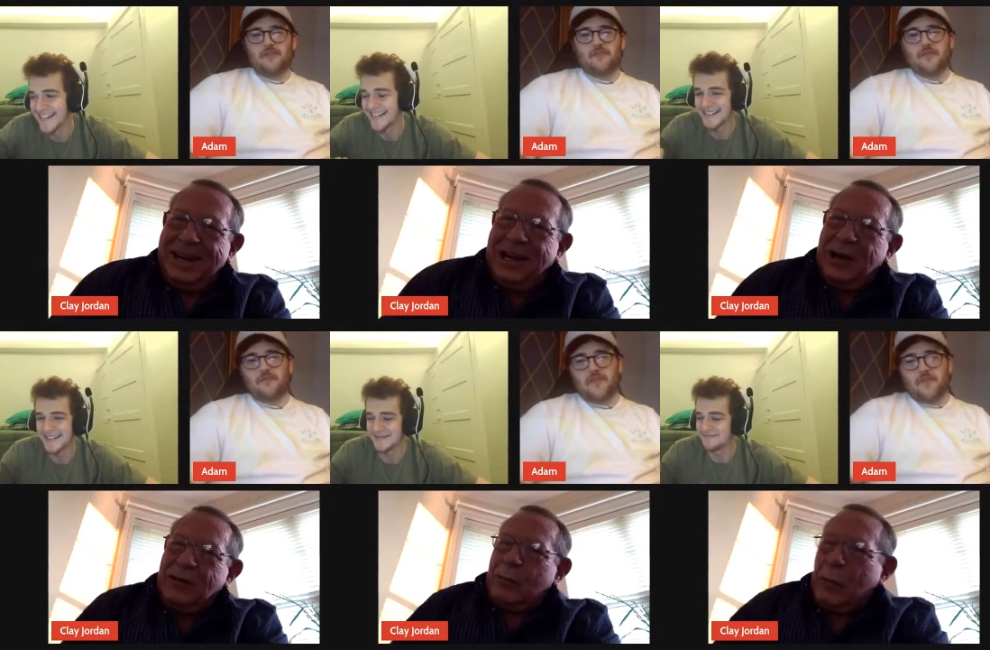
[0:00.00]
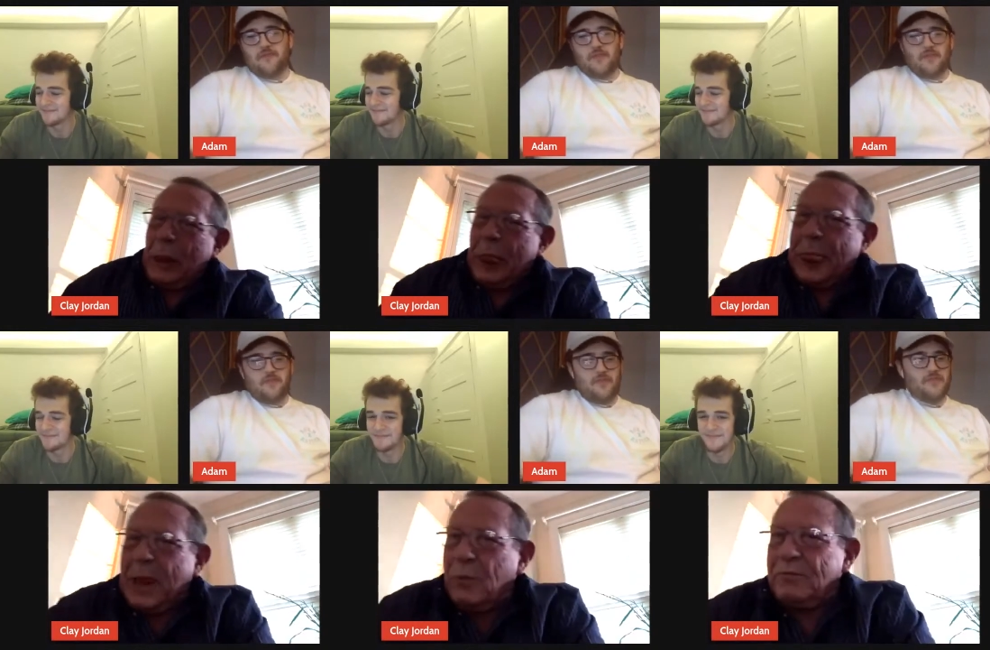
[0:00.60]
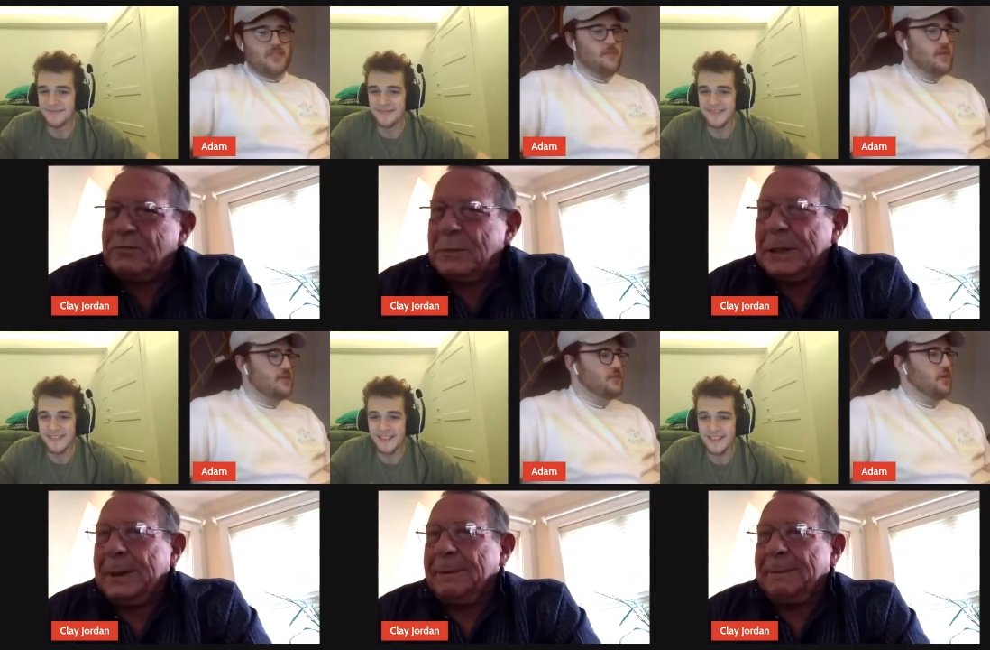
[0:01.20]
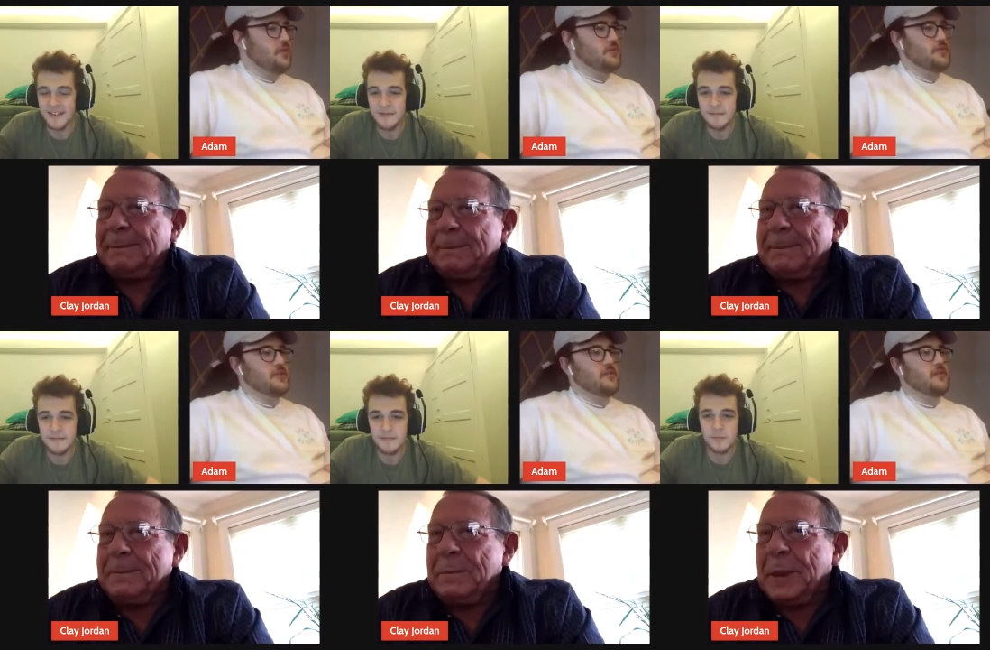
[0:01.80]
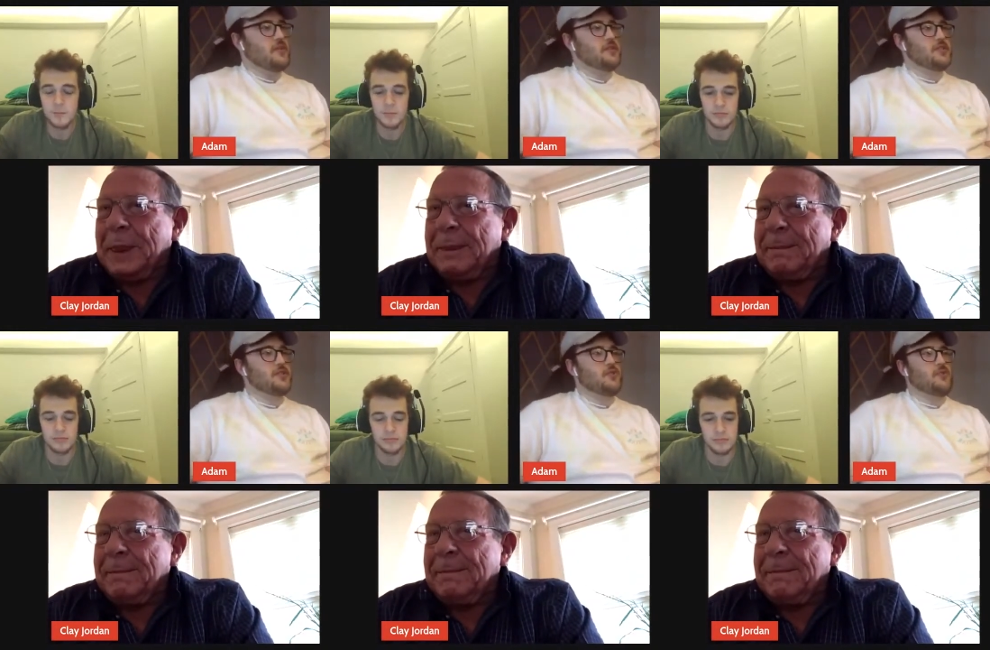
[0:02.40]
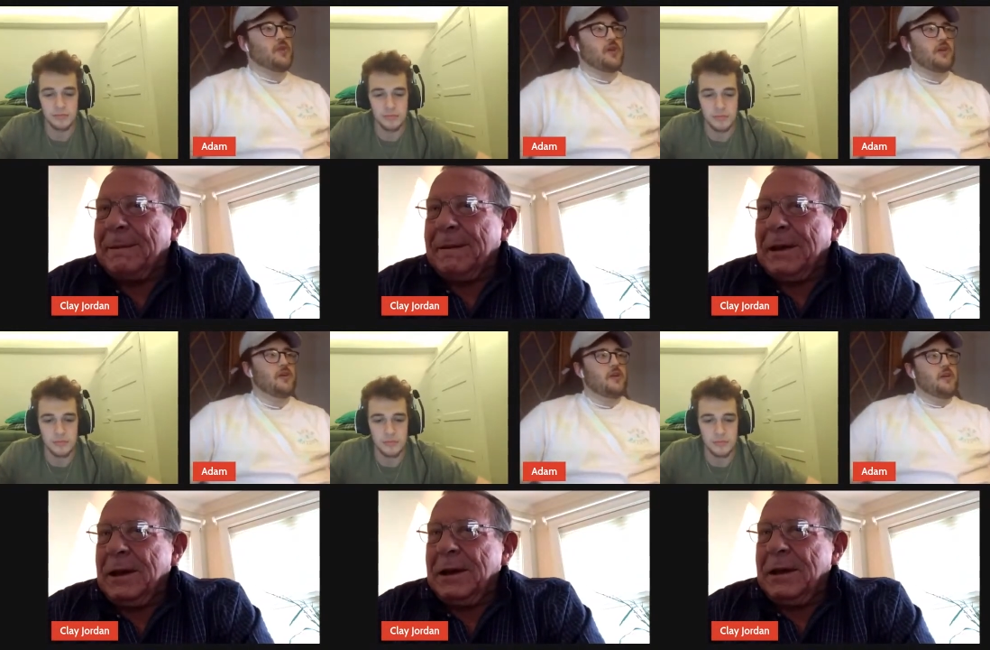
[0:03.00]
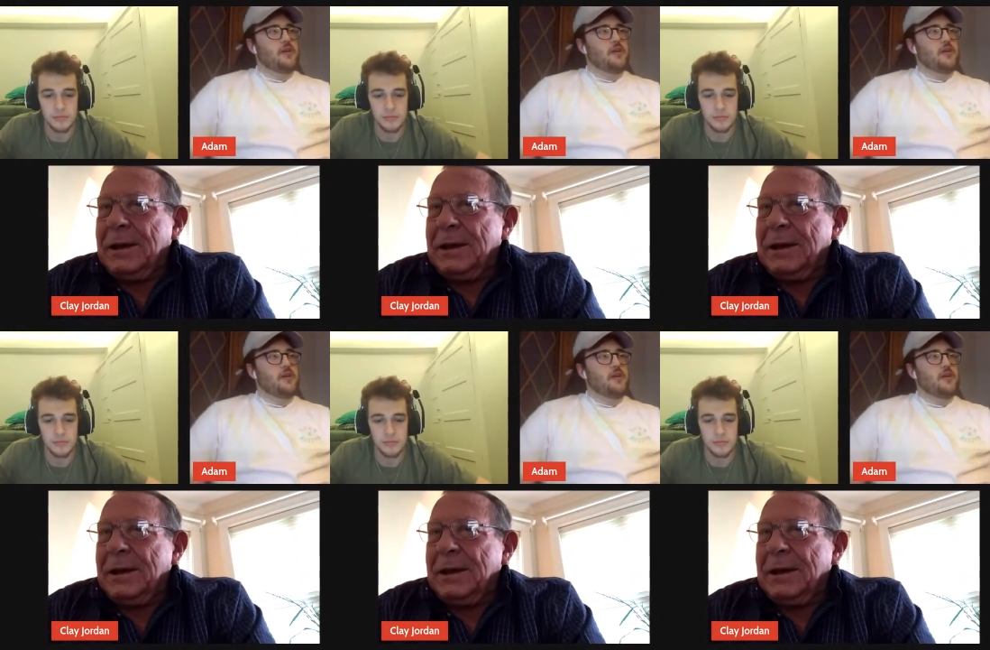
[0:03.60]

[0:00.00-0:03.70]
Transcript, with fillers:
Speaker 1: they're if if if if, if CBS calls and they're going to do a